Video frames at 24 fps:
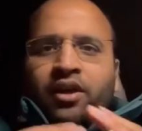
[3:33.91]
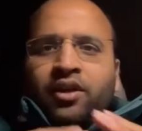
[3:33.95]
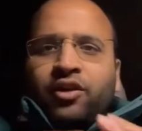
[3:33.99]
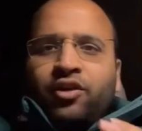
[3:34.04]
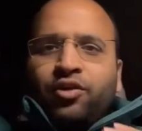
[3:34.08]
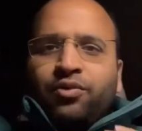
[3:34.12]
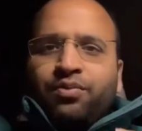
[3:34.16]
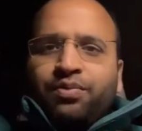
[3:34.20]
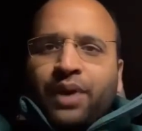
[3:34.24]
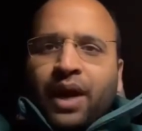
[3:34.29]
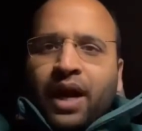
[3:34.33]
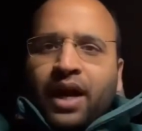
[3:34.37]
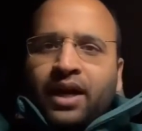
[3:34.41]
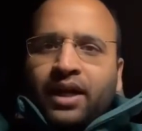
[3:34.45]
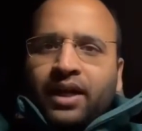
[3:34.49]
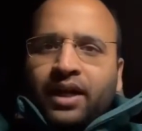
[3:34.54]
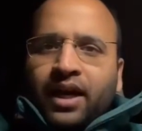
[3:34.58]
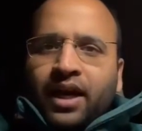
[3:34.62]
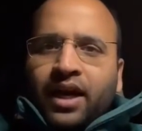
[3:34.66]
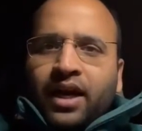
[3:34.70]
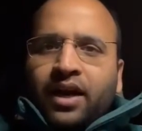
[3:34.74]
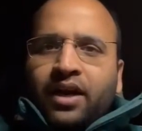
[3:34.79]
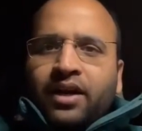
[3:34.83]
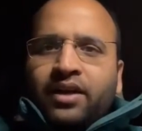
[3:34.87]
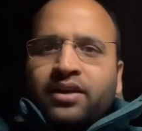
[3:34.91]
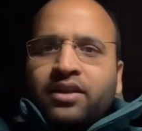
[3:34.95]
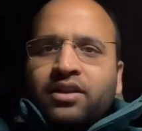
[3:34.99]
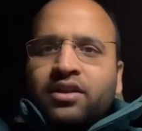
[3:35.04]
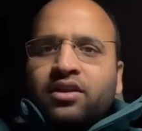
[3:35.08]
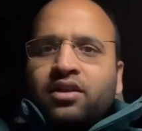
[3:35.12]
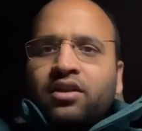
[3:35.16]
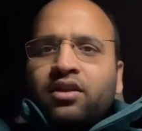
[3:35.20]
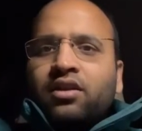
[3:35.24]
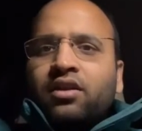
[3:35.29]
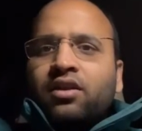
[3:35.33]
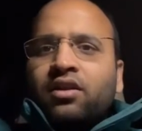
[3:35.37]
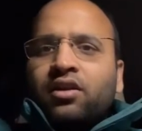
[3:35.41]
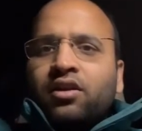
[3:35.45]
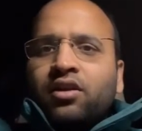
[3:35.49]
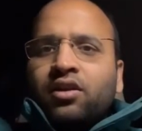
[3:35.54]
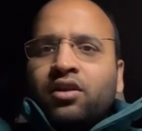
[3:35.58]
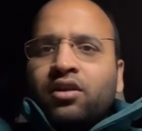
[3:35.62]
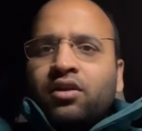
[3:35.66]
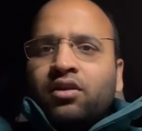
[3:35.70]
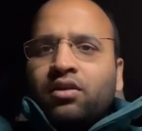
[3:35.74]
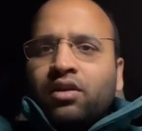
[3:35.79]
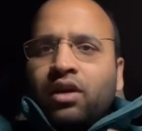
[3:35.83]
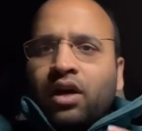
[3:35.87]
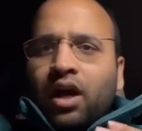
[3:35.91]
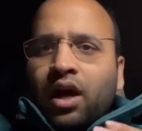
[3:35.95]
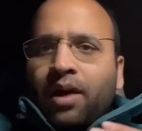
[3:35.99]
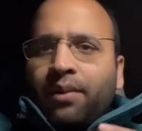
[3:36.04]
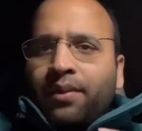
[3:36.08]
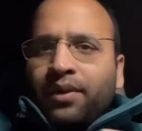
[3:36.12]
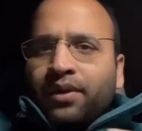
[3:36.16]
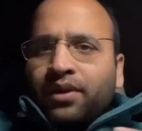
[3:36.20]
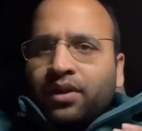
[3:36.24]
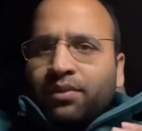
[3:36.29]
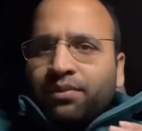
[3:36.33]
you prioritize among